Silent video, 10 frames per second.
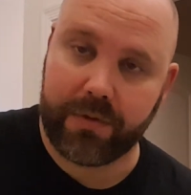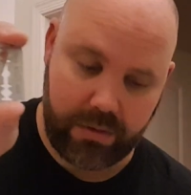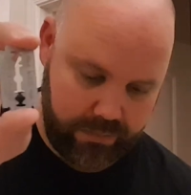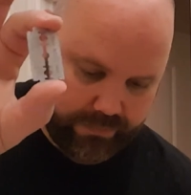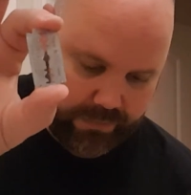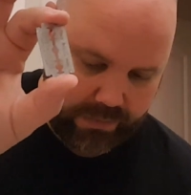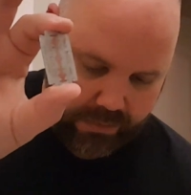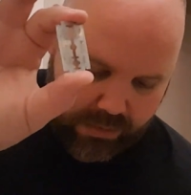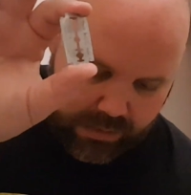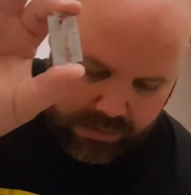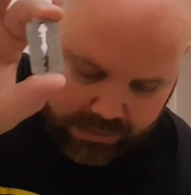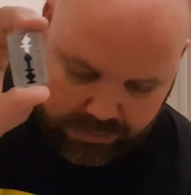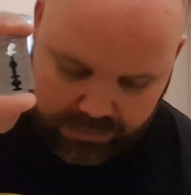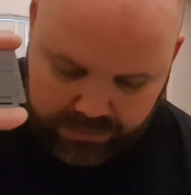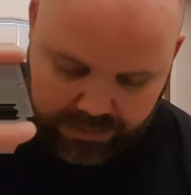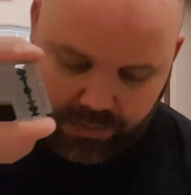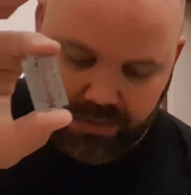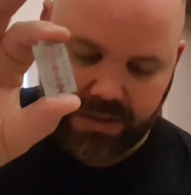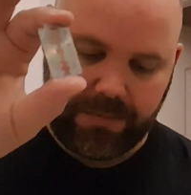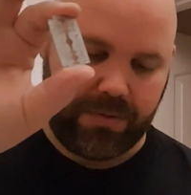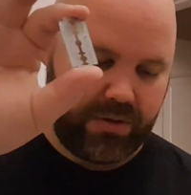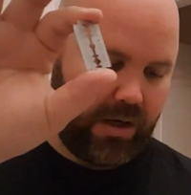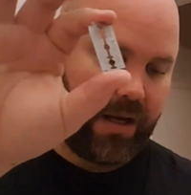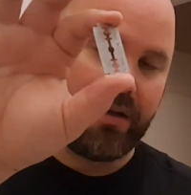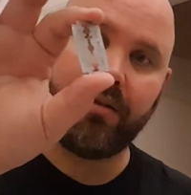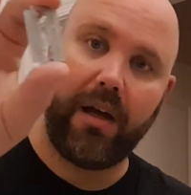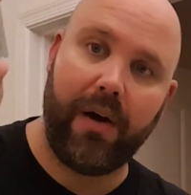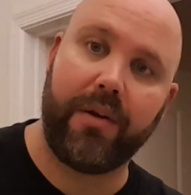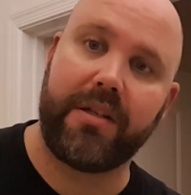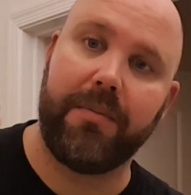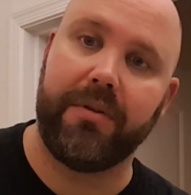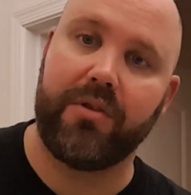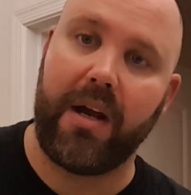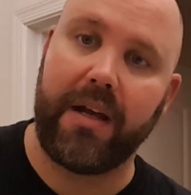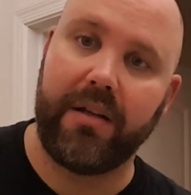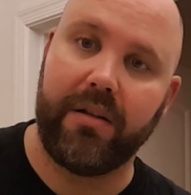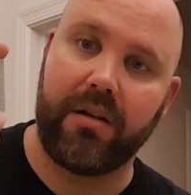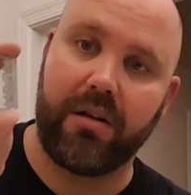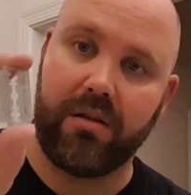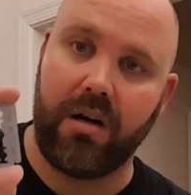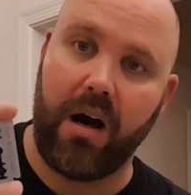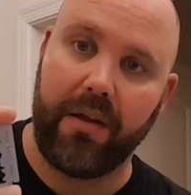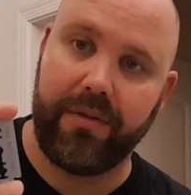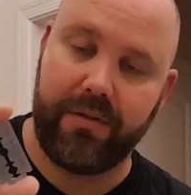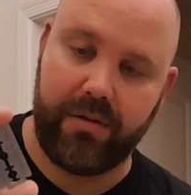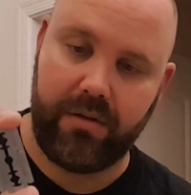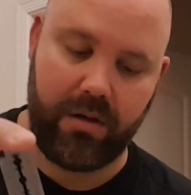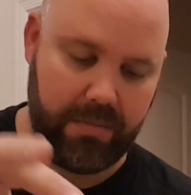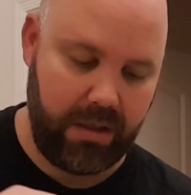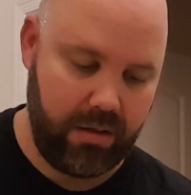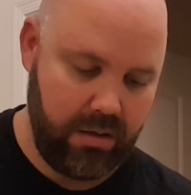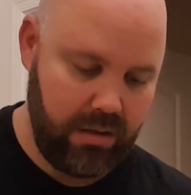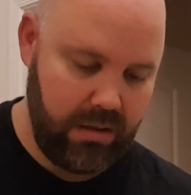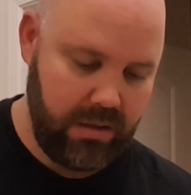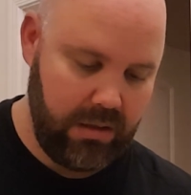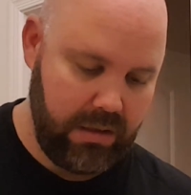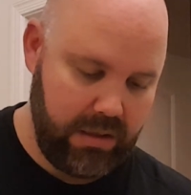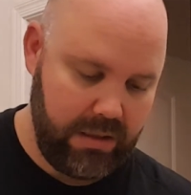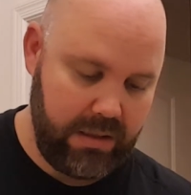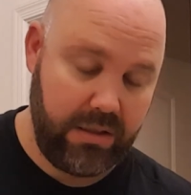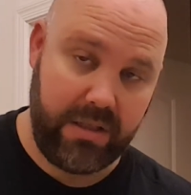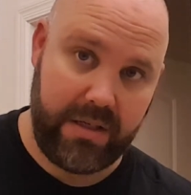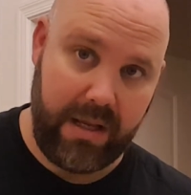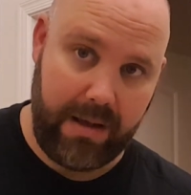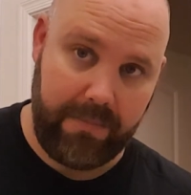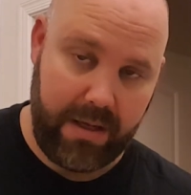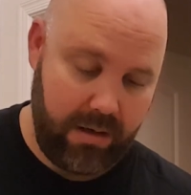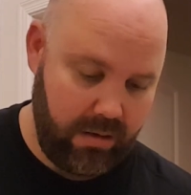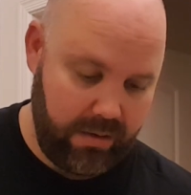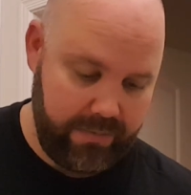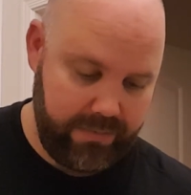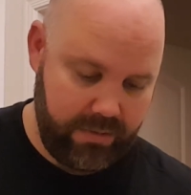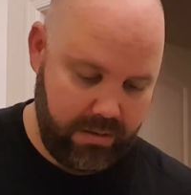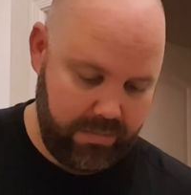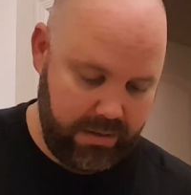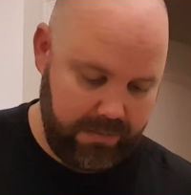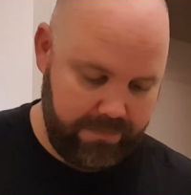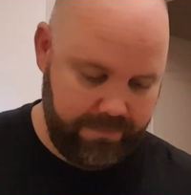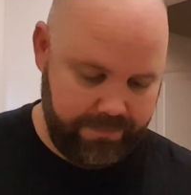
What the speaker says: so I always keep a dry cloth near me. And I just dab that off a bit.